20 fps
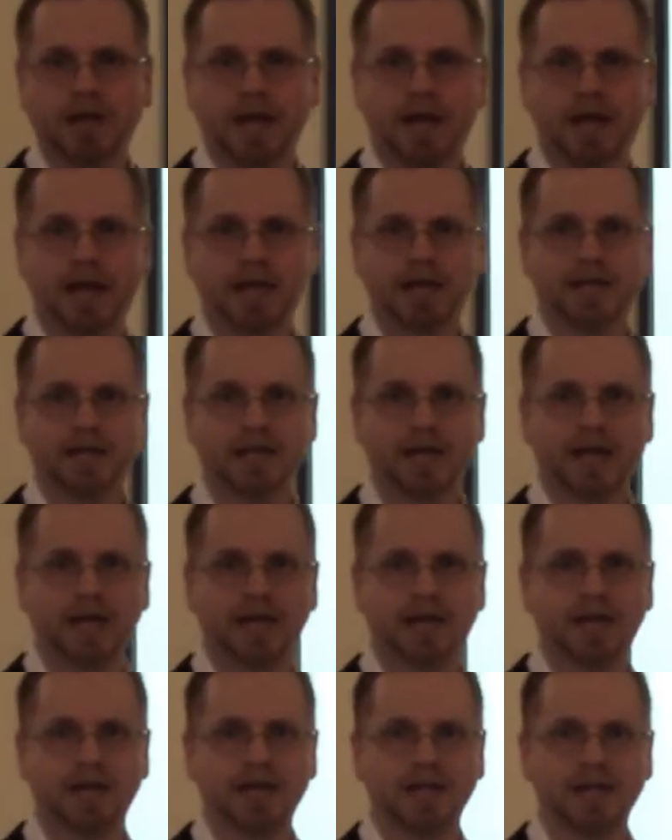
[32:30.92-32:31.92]
And, uh,
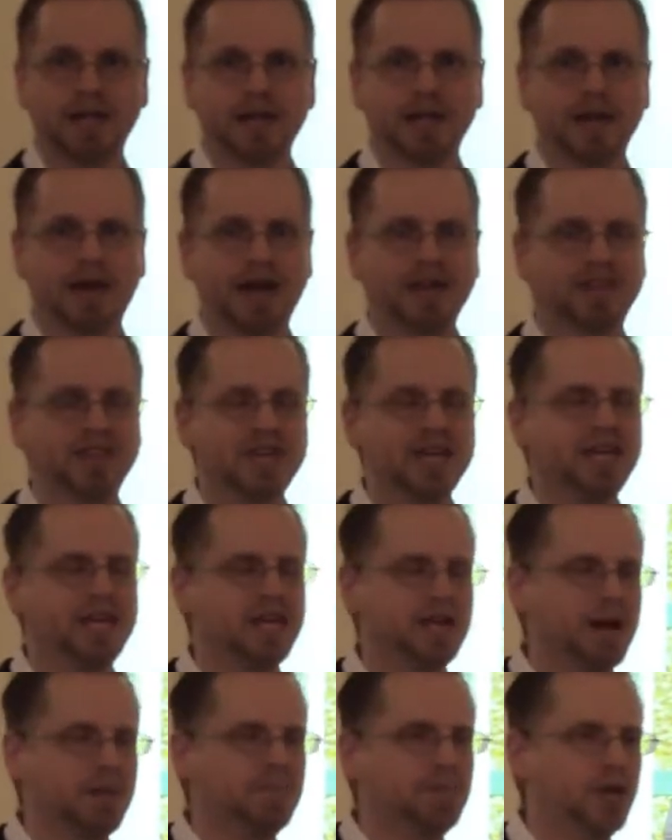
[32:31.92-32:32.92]
and, and I think
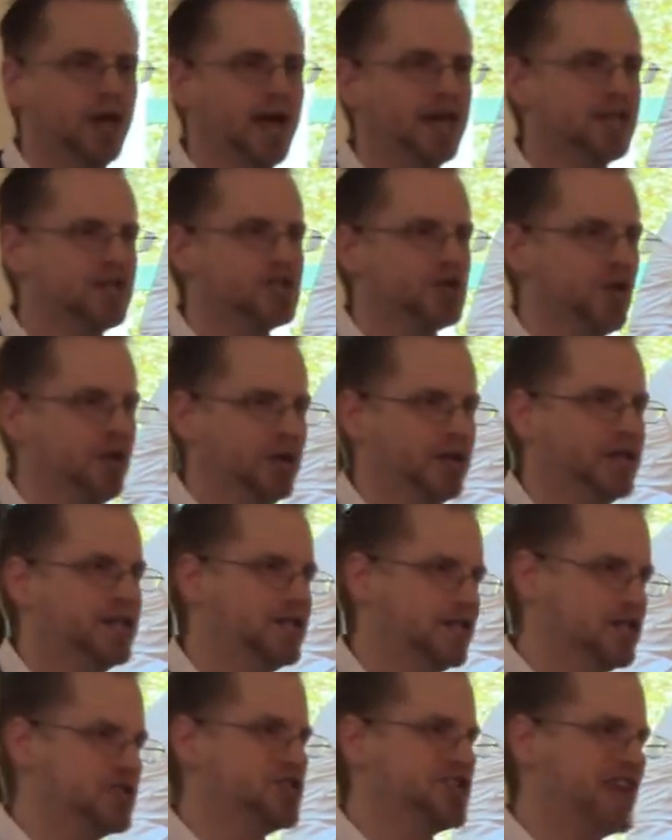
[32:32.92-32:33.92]
he applied this only
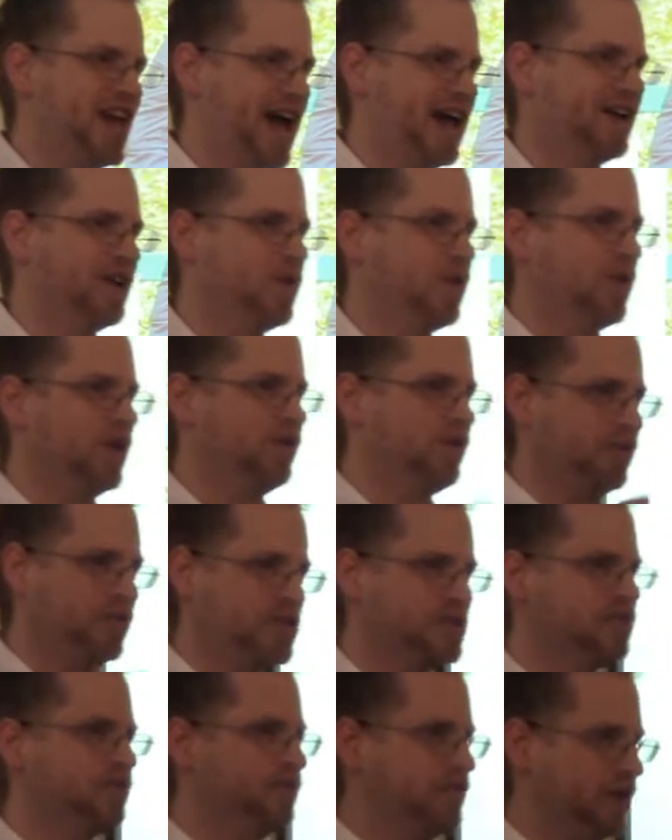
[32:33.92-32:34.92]
to this category for
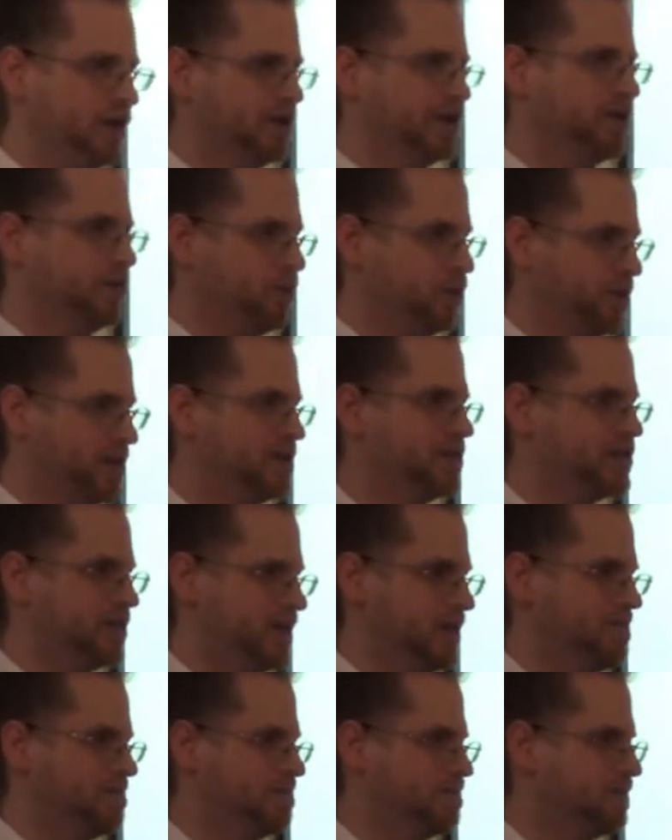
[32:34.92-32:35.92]
this very
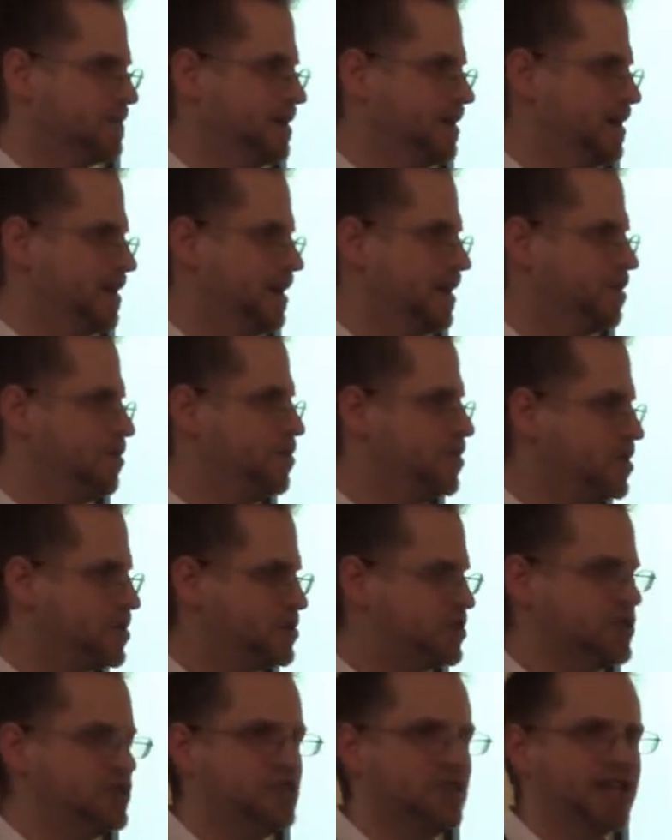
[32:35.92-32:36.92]
reason.
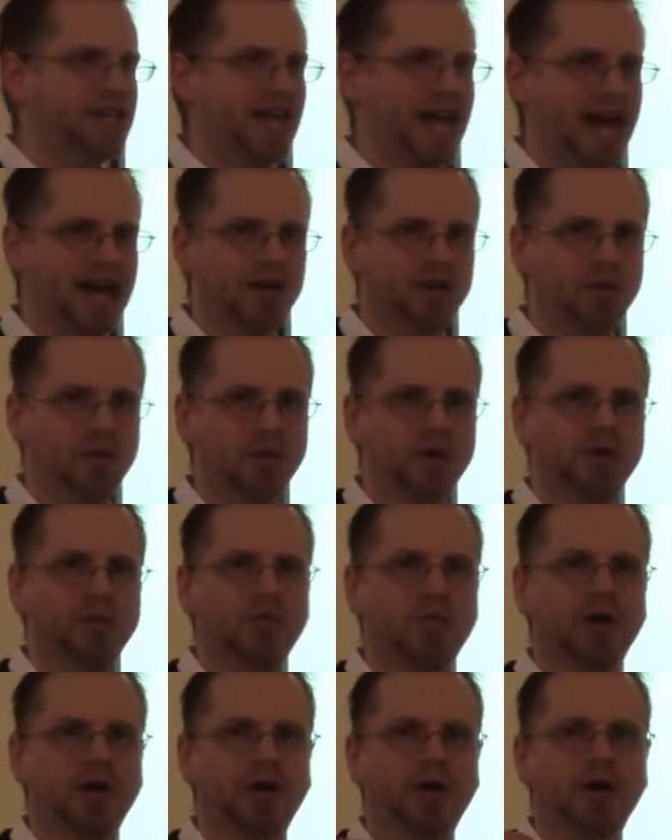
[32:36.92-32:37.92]
This is the category
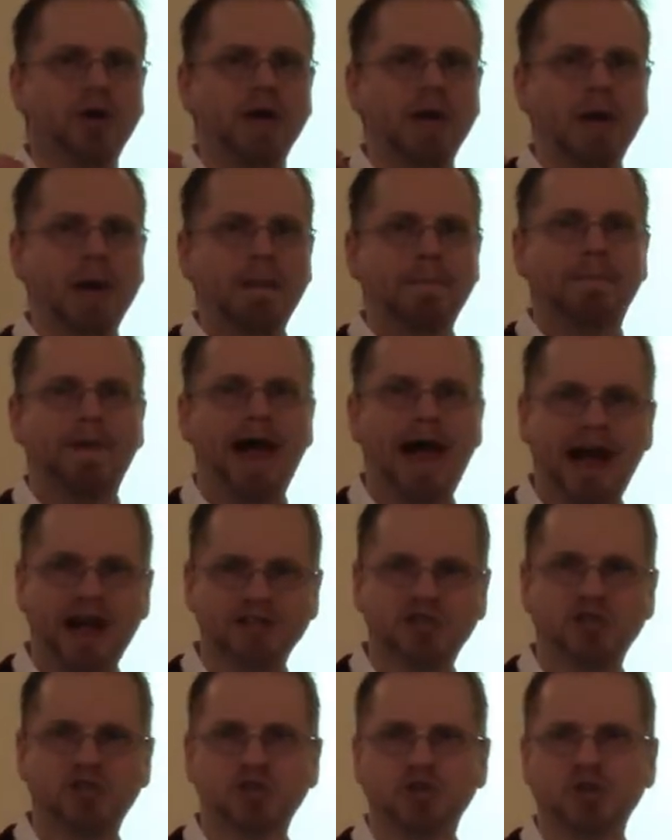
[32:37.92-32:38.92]
where
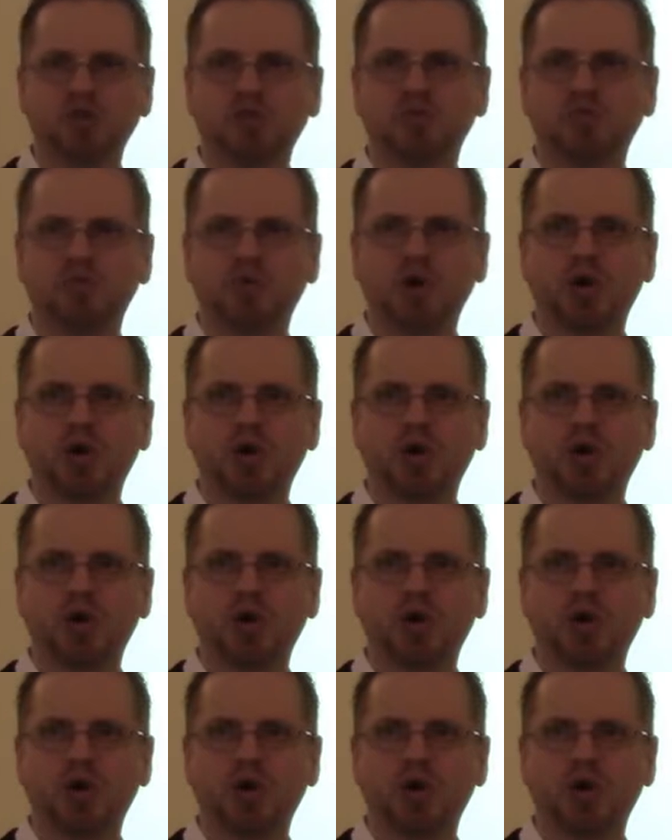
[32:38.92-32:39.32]
pastors,